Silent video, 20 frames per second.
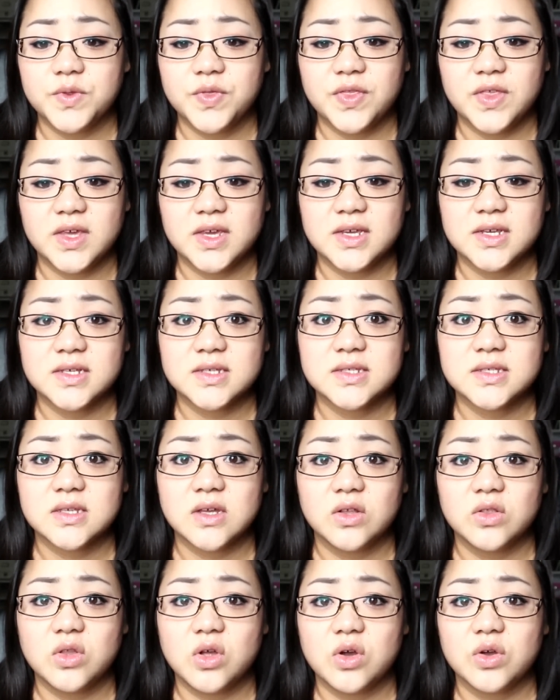things
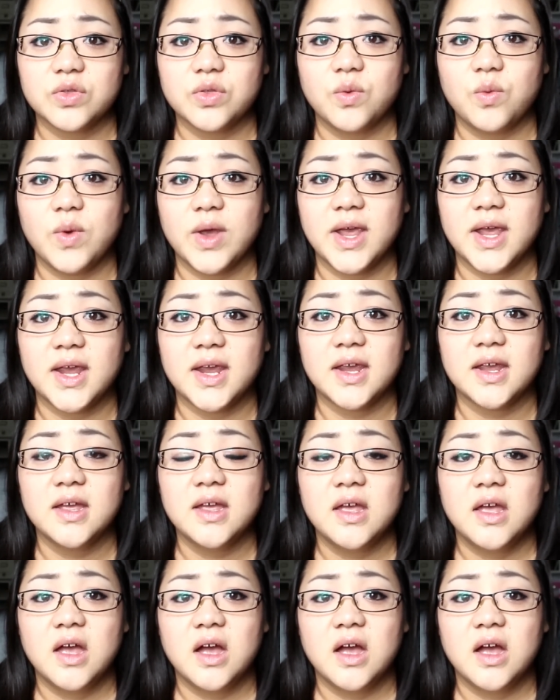along the way.